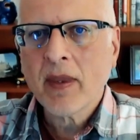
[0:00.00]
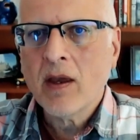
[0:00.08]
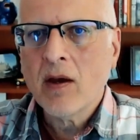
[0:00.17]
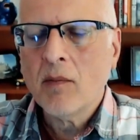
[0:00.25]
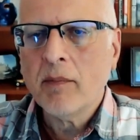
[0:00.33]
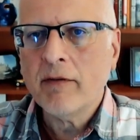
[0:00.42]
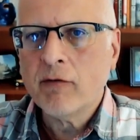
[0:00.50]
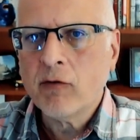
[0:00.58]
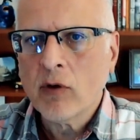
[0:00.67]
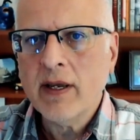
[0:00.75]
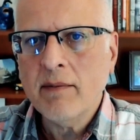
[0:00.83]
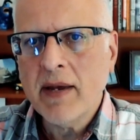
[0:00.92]

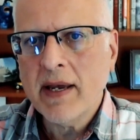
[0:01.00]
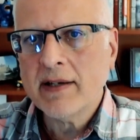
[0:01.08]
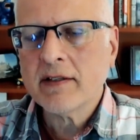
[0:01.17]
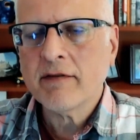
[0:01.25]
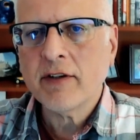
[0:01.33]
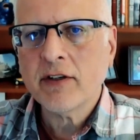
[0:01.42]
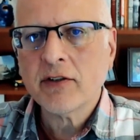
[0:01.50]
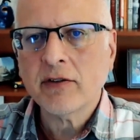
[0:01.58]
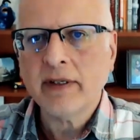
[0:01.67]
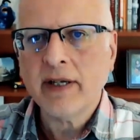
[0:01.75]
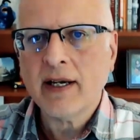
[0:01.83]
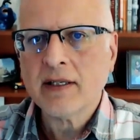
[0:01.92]
before he made his
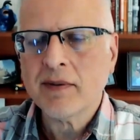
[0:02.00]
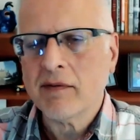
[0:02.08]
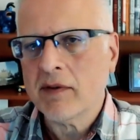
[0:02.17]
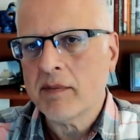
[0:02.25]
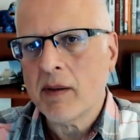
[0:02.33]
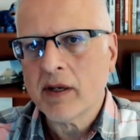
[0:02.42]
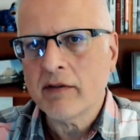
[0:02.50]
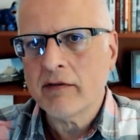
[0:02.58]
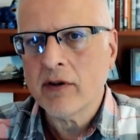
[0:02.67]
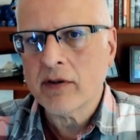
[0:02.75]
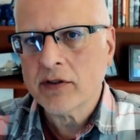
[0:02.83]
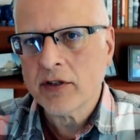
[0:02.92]
official announcement, Republican
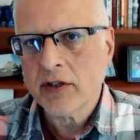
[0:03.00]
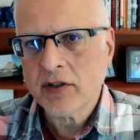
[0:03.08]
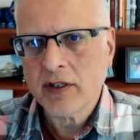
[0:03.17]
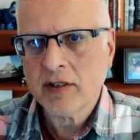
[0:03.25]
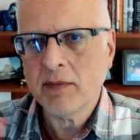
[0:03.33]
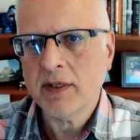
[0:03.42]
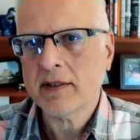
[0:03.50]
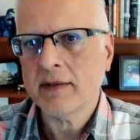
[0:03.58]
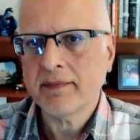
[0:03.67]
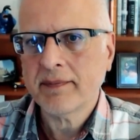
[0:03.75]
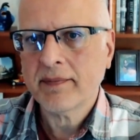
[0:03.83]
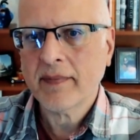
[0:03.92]
voters just dismissed
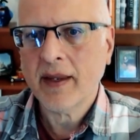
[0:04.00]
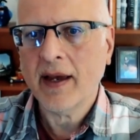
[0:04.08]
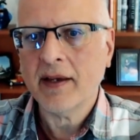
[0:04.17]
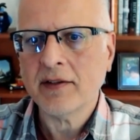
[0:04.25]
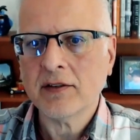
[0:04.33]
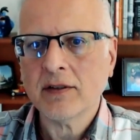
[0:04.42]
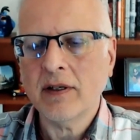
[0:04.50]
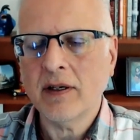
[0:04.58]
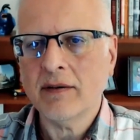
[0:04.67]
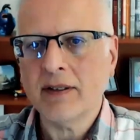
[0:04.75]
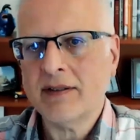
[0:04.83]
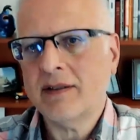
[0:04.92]
him as,
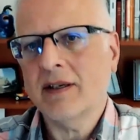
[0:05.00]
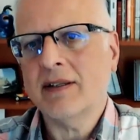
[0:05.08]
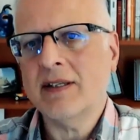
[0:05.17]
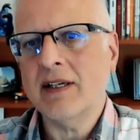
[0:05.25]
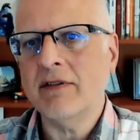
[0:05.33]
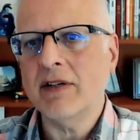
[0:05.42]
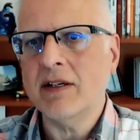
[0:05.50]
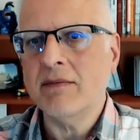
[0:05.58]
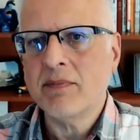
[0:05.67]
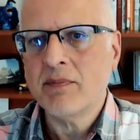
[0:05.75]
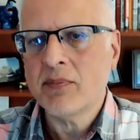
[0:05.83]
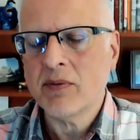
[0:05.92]
a TV,
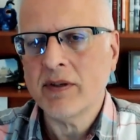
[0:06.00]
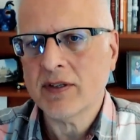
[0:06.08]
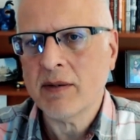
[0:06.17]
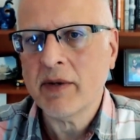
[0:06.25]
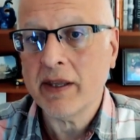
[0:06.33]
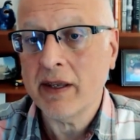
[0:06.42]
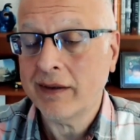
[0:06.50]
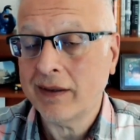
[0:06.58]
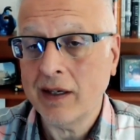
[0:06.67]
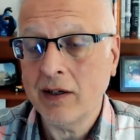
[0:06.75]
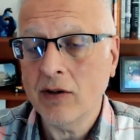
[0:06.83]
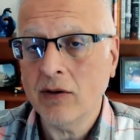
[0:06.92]
somebody that
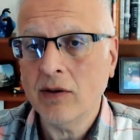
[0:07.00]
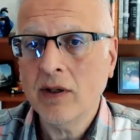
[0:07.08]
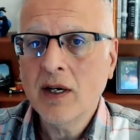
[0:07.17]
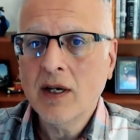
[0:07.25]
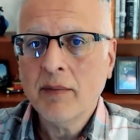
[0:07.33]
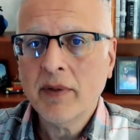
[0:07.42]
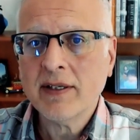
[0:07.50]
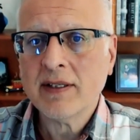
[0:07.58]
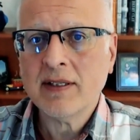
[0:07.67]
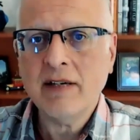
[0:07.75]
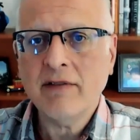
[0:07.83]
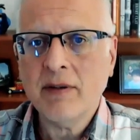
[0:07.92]
they knew, but as a
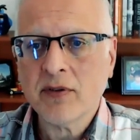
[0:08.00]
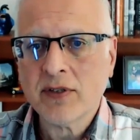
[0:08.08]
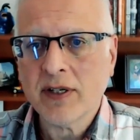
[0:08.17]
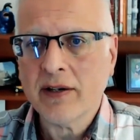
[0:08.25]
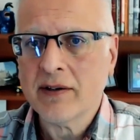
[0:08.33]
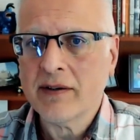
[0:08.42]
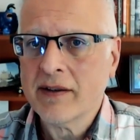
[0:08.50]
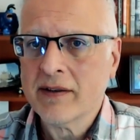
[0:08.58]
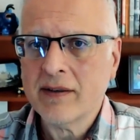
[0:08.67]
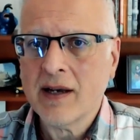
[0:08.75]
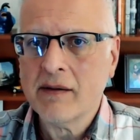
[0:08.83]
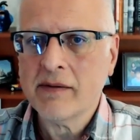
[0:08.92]
TV presenter,
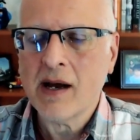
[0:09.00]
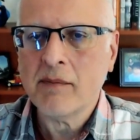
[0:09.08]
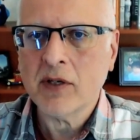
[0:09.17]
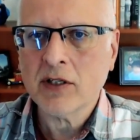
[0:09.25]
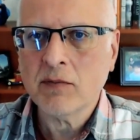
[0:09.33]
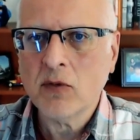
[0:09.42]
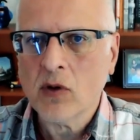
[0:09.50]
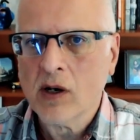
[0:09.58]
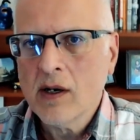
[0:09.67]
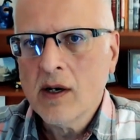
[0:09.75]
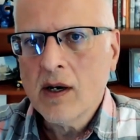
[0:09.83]
not much more.